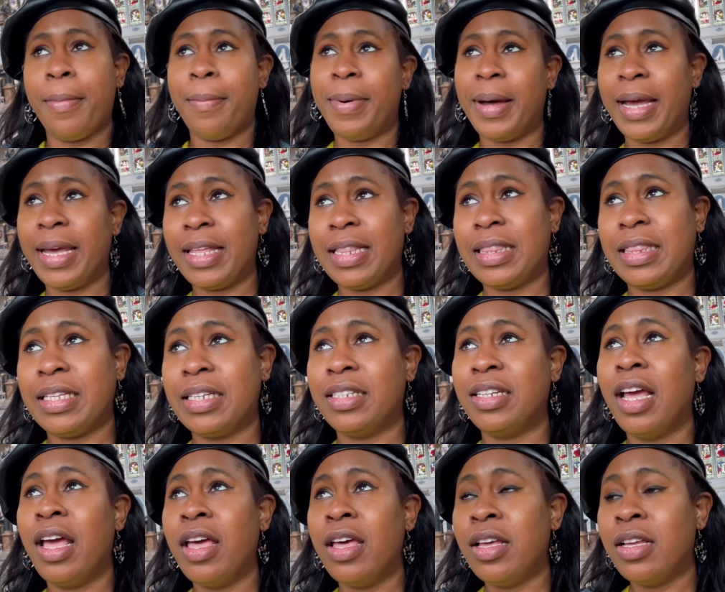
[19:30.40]
by the
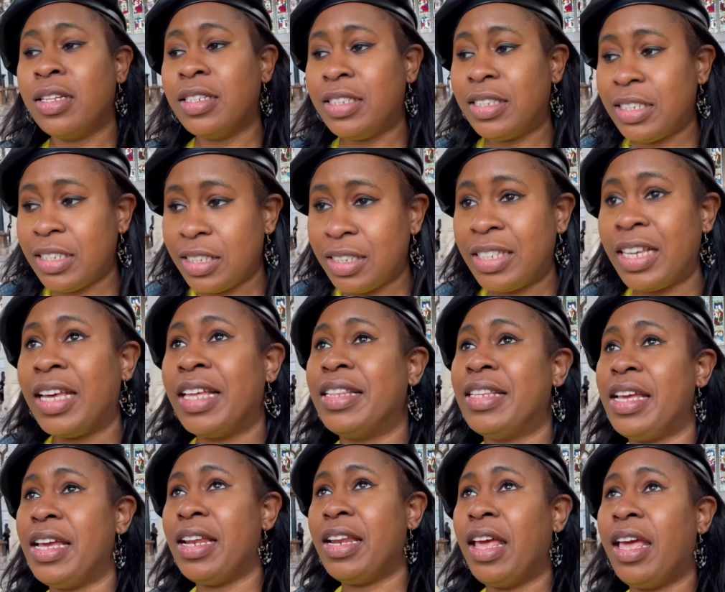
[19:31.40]

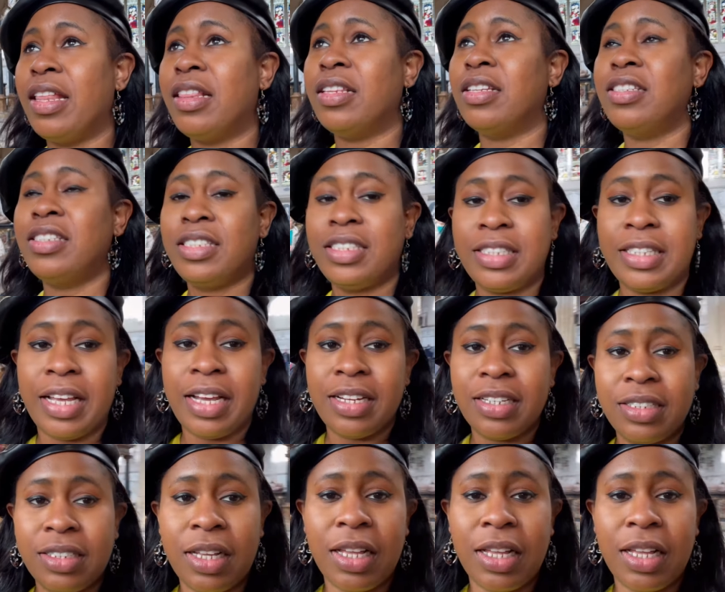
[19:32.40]
detailing in the stained